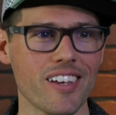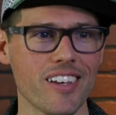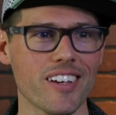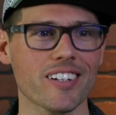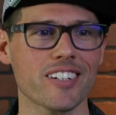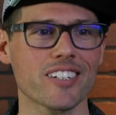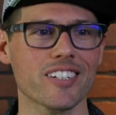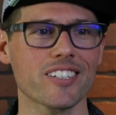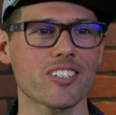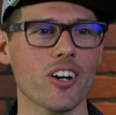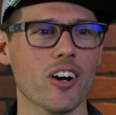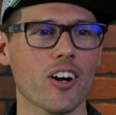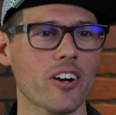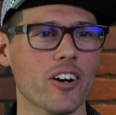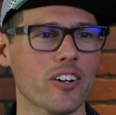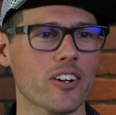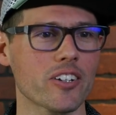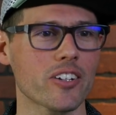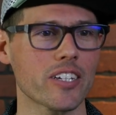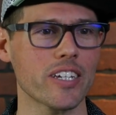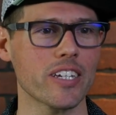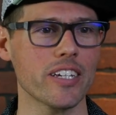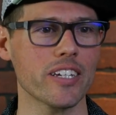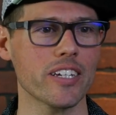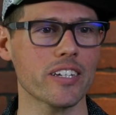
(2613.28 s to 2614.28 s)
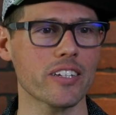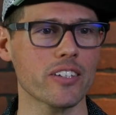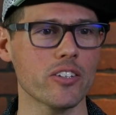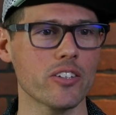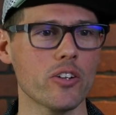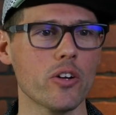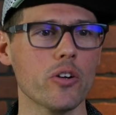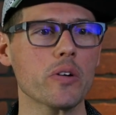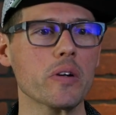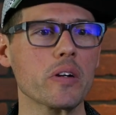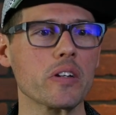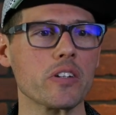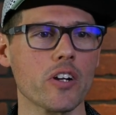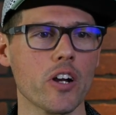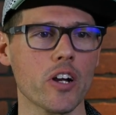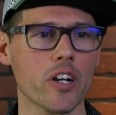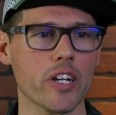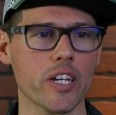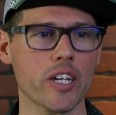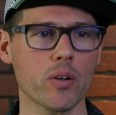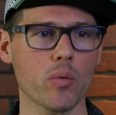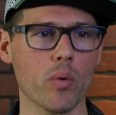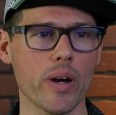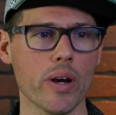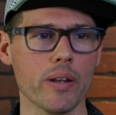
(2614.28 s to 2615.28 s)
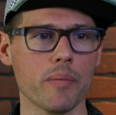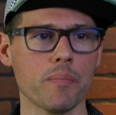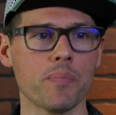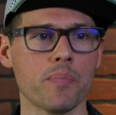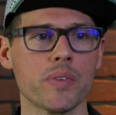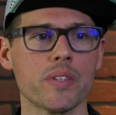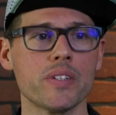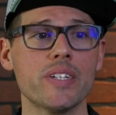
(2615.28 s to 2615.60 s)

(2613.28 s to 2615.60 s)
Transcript: Guitar geek, you know your guitar geek win.